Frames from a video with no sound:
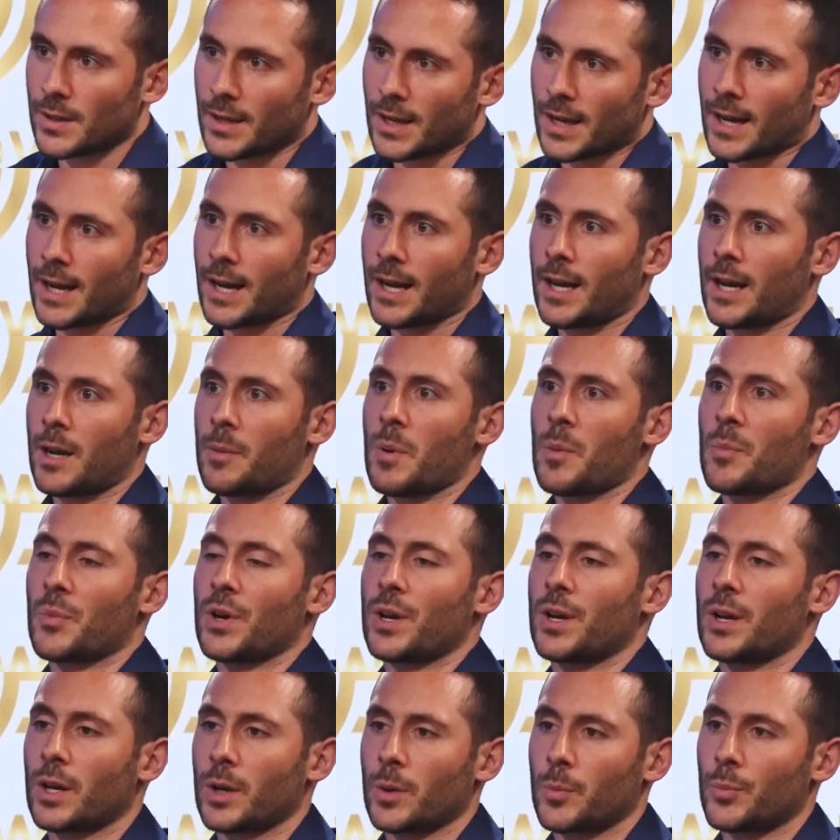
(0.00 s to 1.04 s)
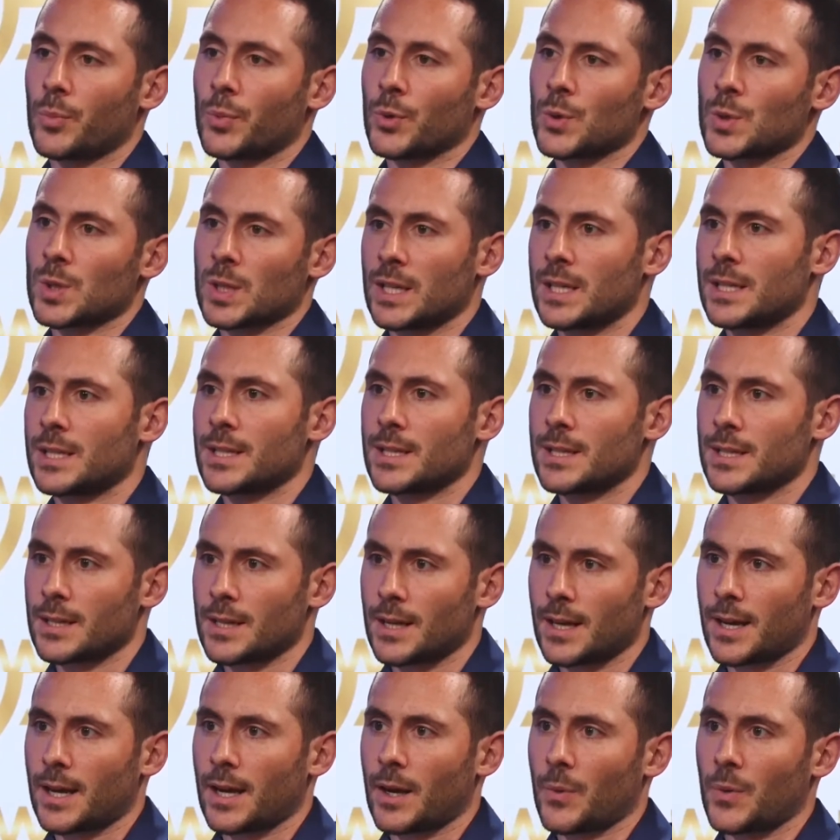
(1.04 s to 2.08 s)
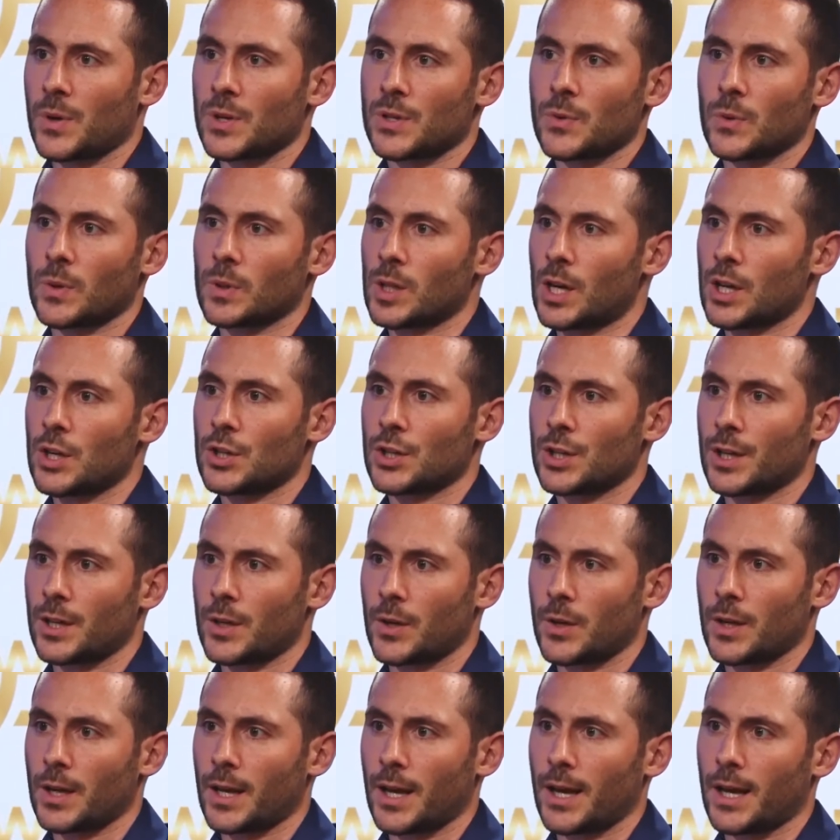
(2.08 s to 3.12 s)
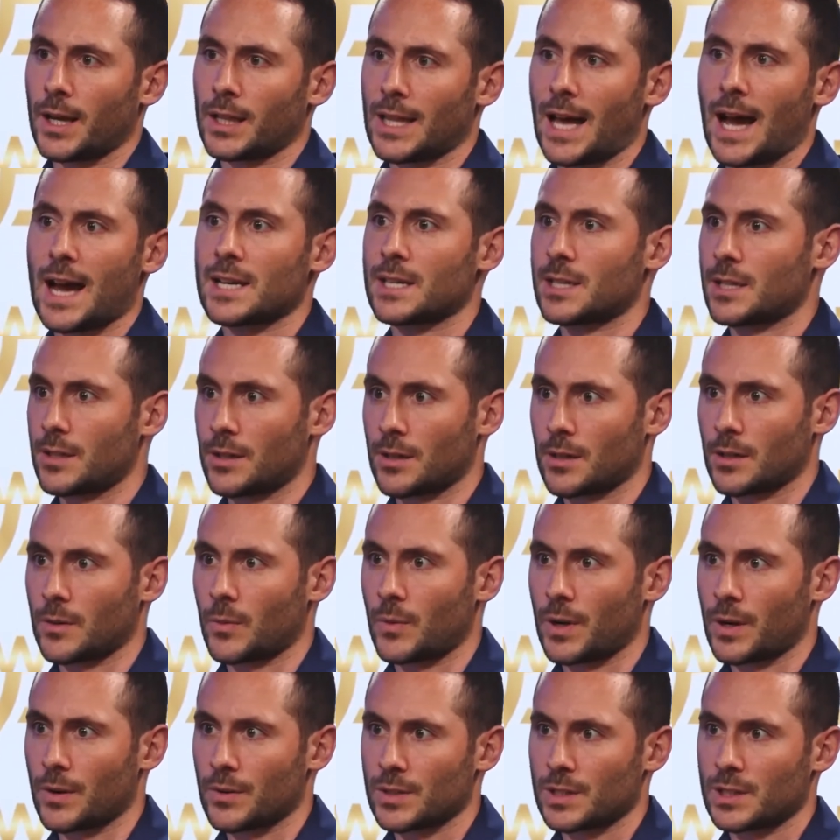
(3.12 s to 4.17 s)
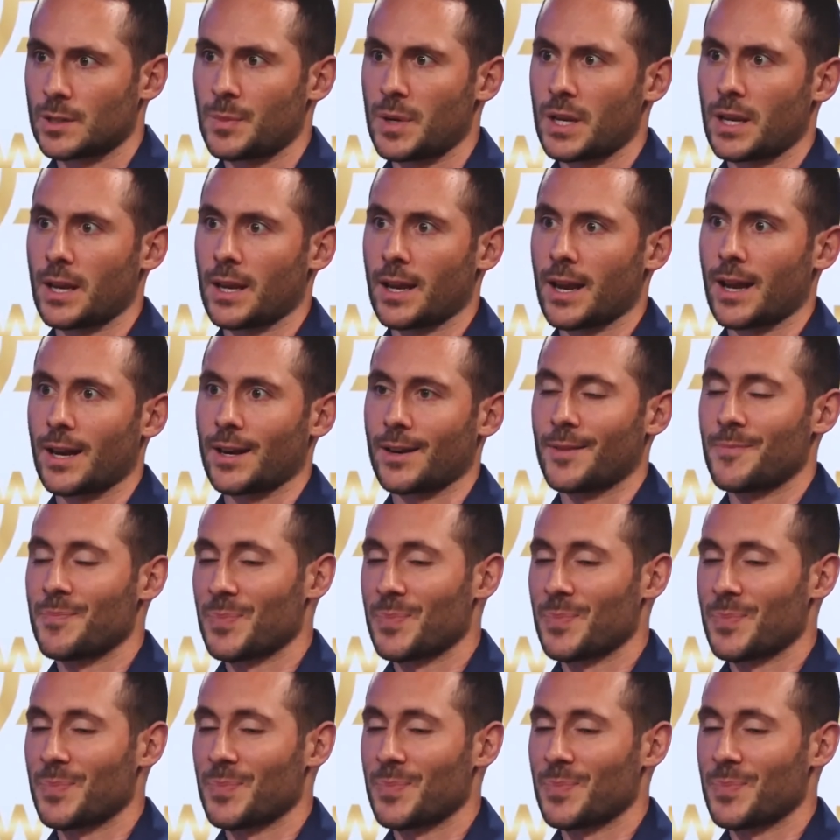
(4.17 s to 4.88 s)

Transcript: I remember hearing Bruce Linton went to a luncheon last year where he was speaking at, and